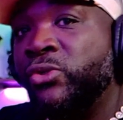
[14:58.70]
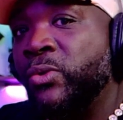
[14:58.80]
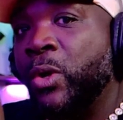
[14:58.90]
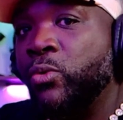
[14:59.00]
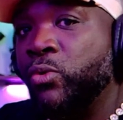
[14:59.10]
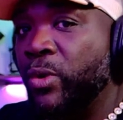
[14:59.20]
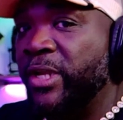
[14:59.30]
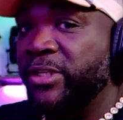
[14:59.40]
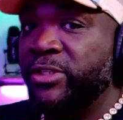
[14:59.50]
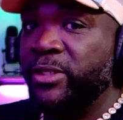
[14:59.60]
you don't
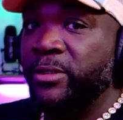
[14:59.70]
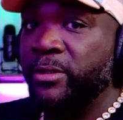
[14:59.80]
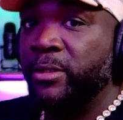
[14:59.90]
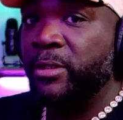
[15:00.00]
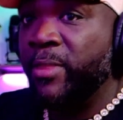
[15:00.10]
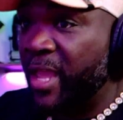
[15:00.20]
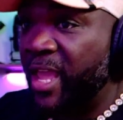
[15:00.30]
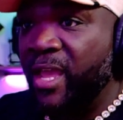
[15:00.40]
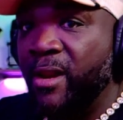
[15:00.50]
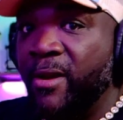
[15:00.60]
question the
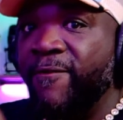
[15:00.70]
head of the